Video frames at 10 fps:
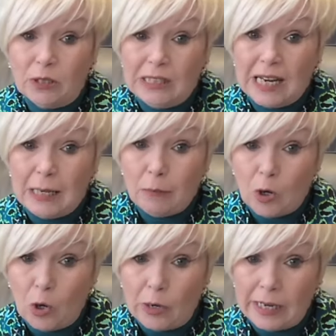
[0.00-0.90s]
Monday
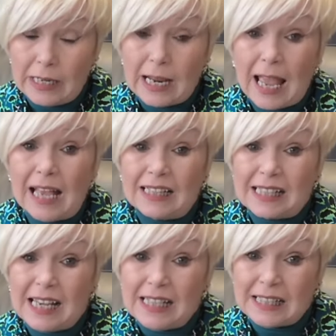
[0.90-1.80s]
morning
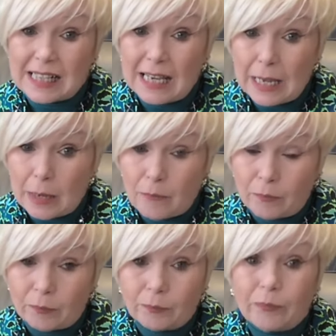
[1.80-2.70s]
at 8 a.m.